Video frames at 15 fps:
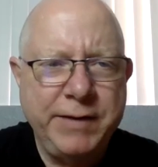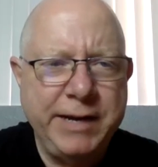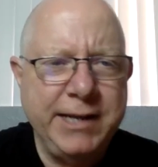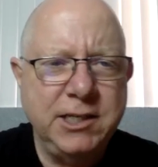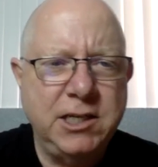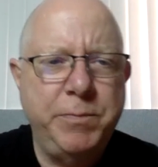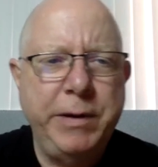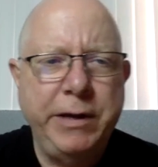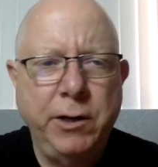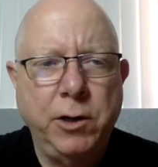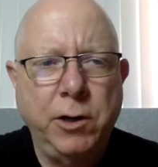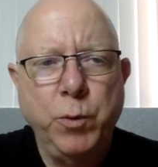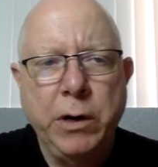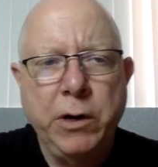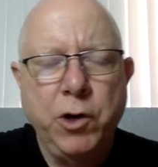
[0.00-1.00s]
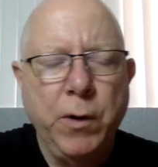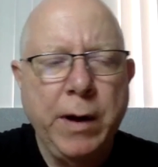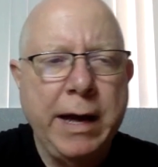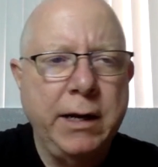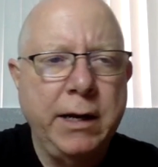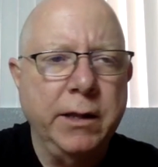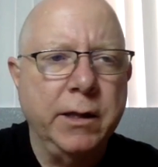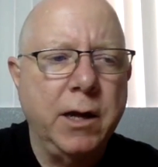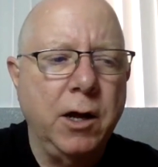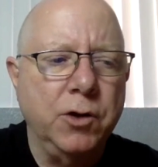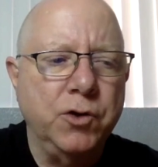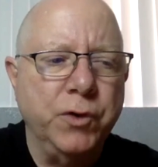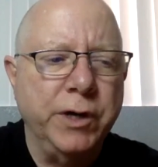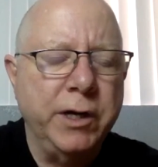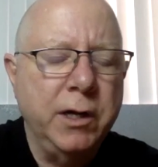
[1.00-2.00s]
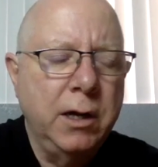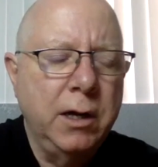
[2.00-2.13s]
days depending on where you're at in the country.